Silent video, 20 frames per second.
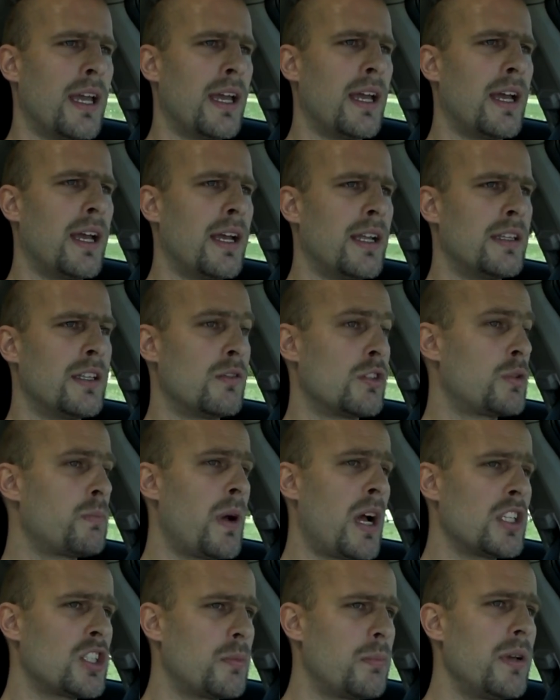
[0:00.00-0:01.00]
and the
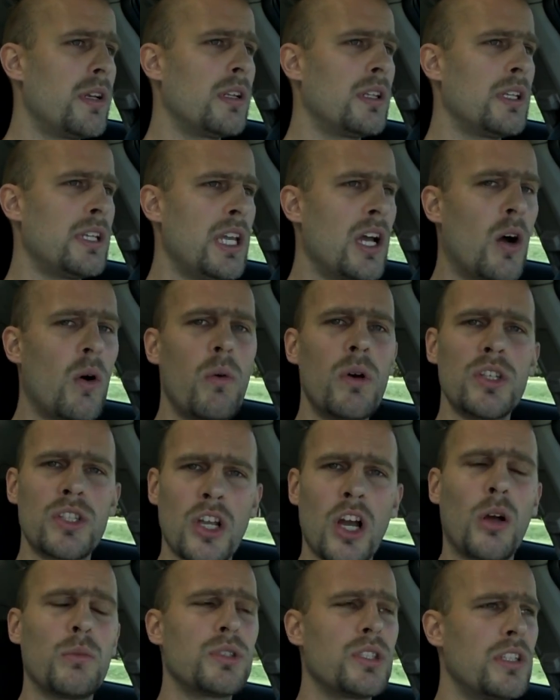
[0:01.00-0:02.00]
responsibility always
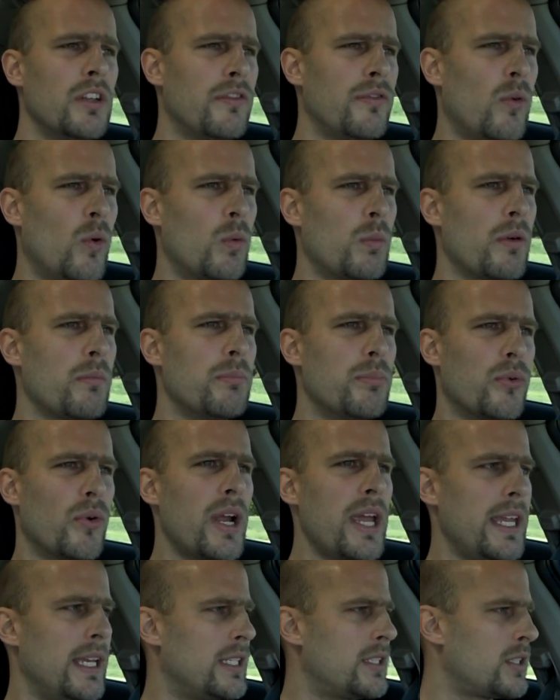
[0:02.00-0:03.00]
comes in the form of
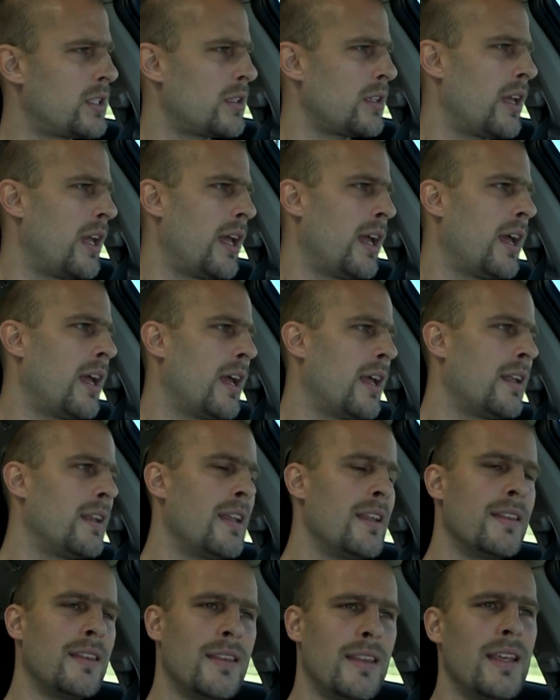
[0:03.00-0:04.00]
brakes,
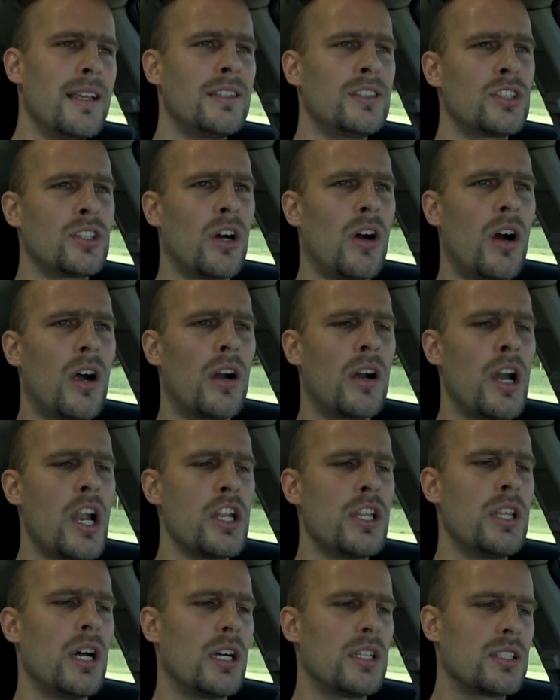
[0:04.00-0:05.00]
and this car
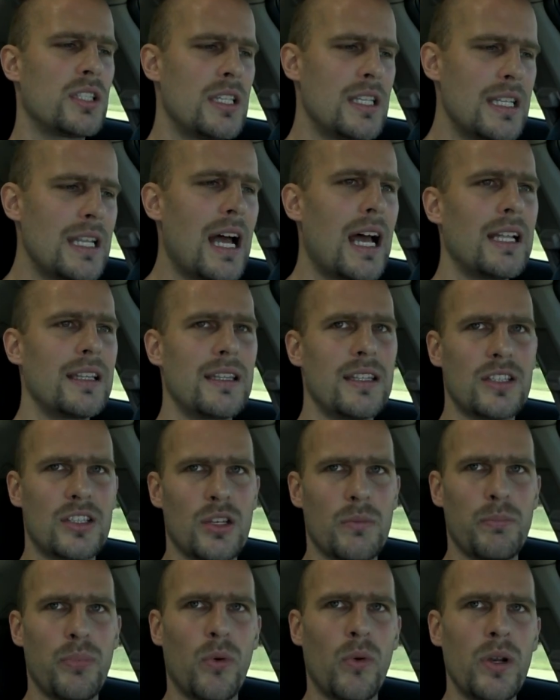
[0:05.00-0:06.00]
does not
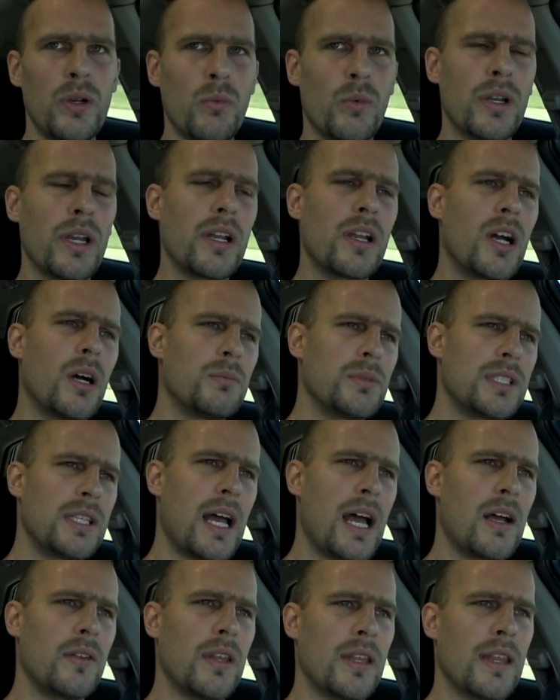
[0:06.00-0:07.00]
disappoint when it comes
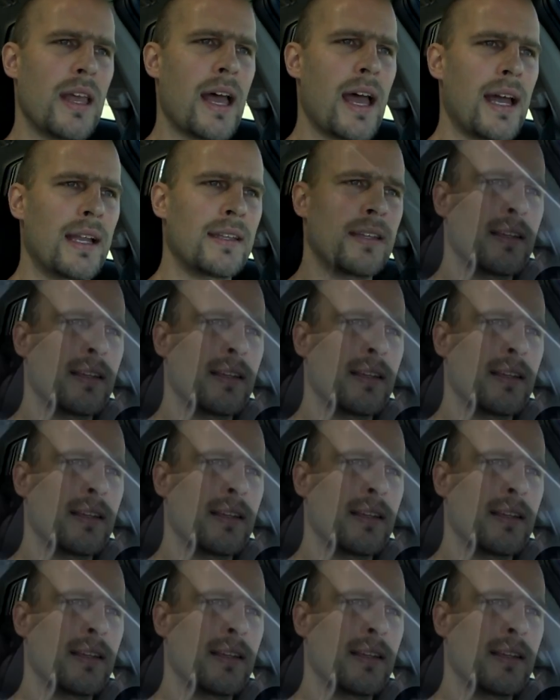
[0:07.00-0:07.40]
down to that.